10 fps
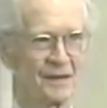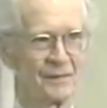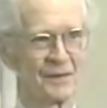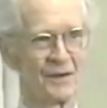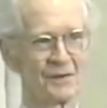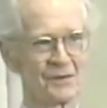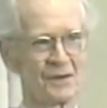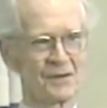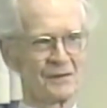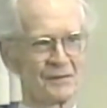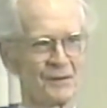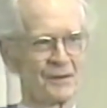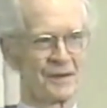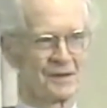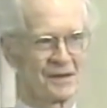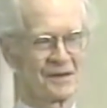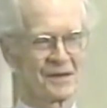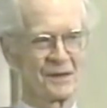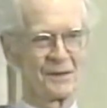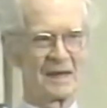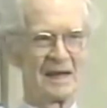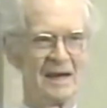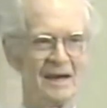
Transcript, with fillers: given all sorts of goodies and so on.